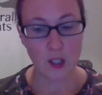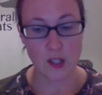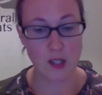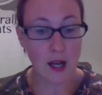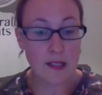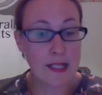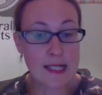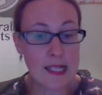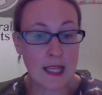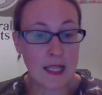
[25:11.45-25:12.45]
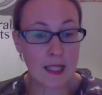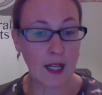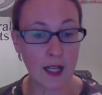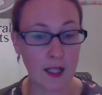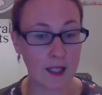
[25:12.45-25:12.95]
the
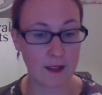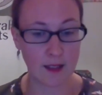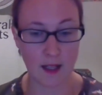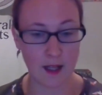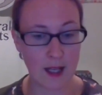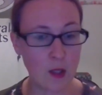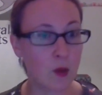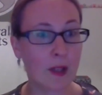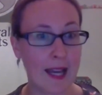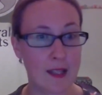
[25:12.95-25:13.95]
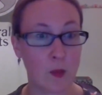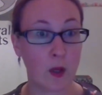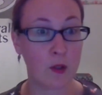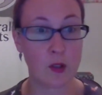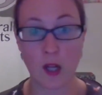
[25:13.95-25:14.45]
color in your cat's world.